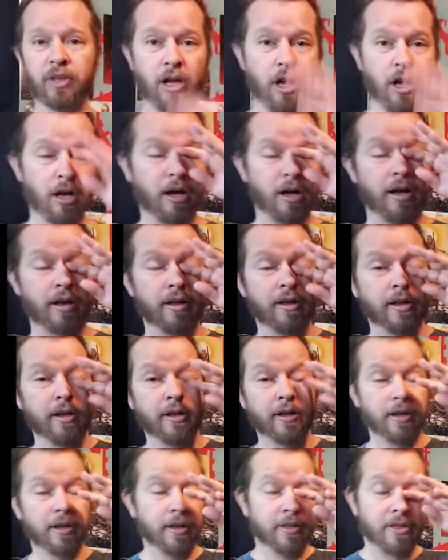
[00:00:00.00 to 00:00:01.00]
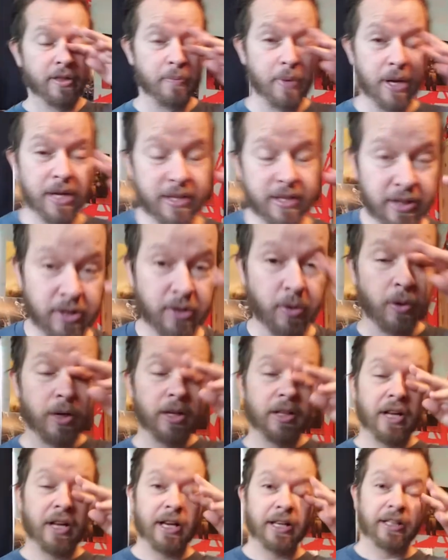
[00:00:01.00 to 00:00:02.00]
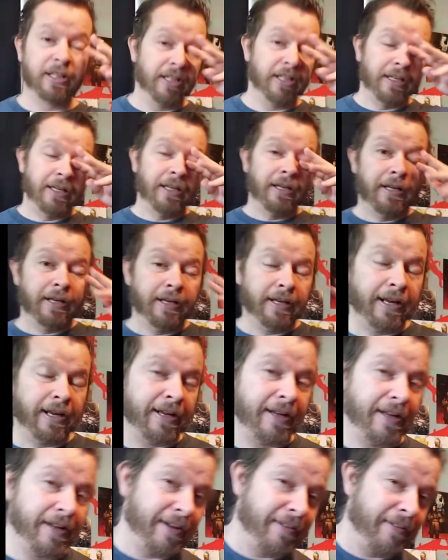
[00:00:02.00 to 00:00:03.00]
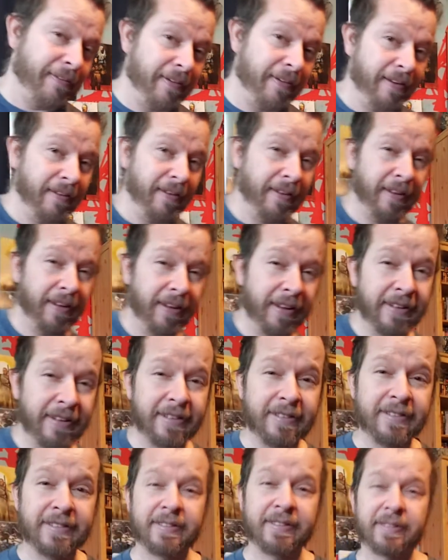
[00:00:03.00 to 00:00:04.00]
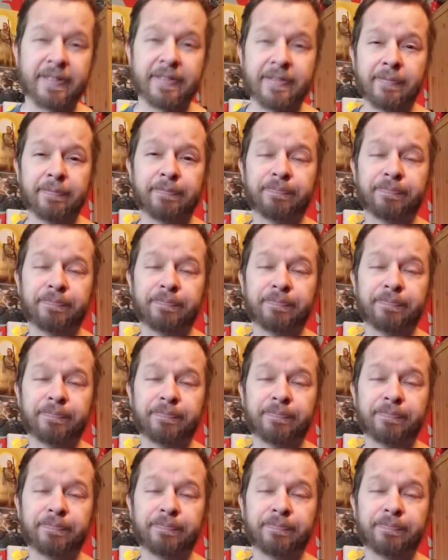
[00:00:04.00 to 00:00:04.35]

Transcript: Uh, the basic storyline uh, is